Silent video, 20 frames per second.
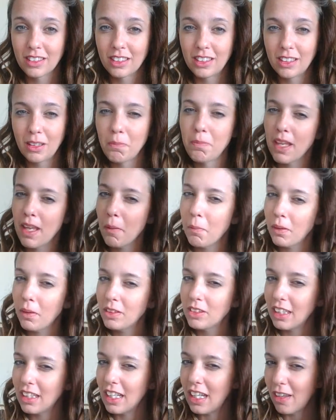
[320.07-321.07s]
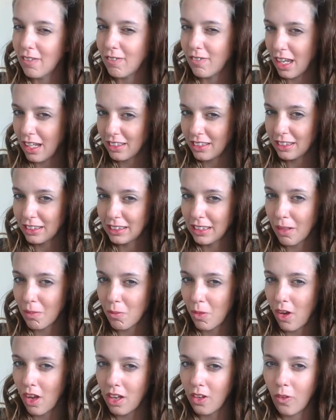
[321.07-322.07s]
to be able to give that to
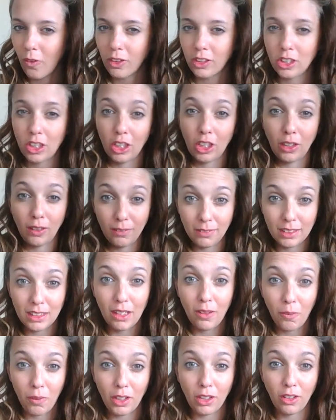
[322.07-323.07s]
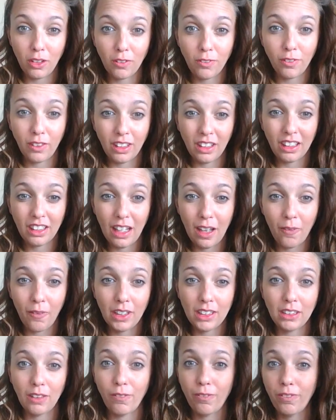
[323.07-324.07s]
someone, or to use it when you're feeling that
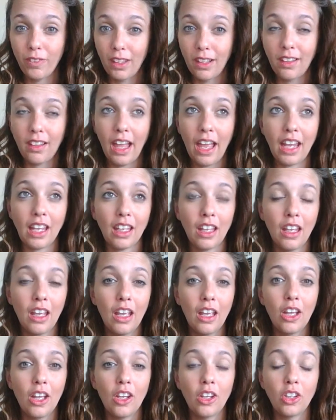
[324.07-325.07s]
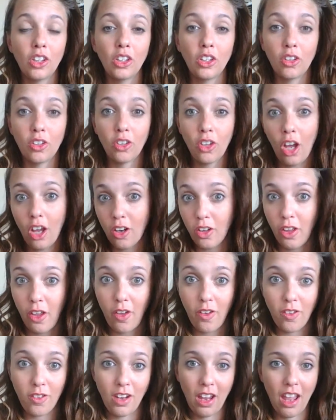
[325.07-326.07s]
way, to feel like you're not
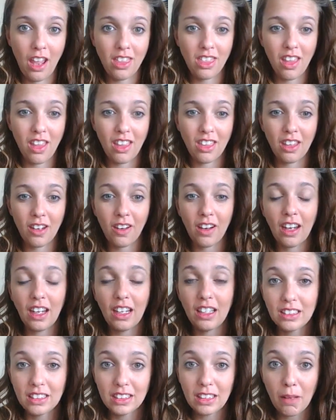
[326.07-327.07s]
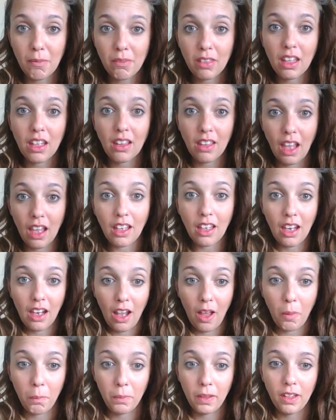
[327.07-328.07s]
alone and that there is something that can
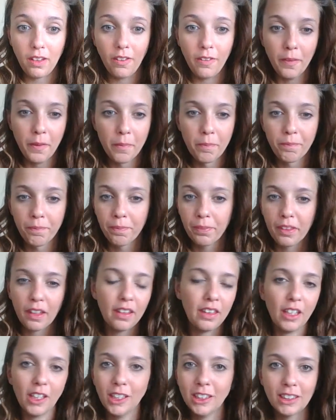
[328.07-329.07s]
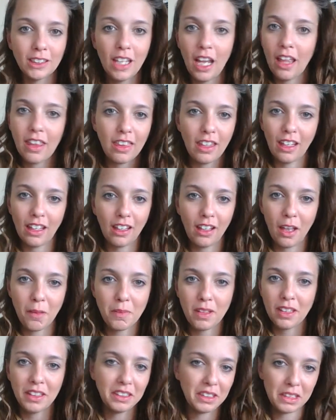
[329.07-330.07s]
help you, there's nothing. I
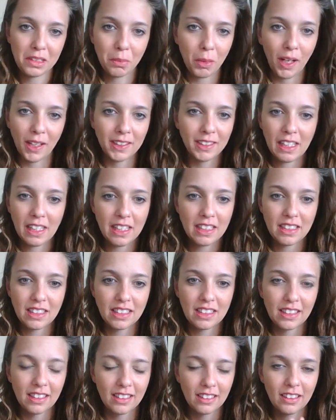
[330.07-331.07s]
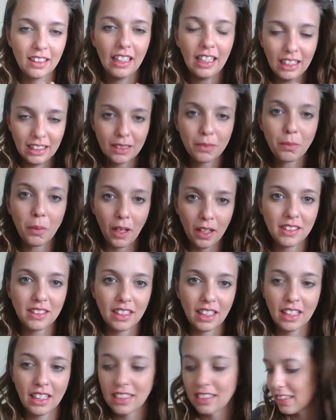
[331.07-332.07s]
mean, this is priceless. It's
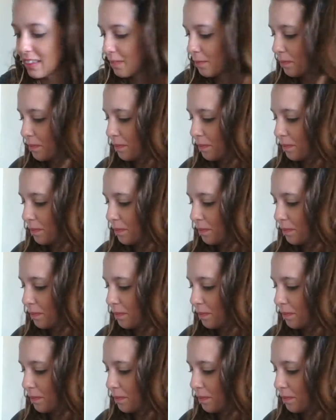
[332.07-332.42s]
priceless.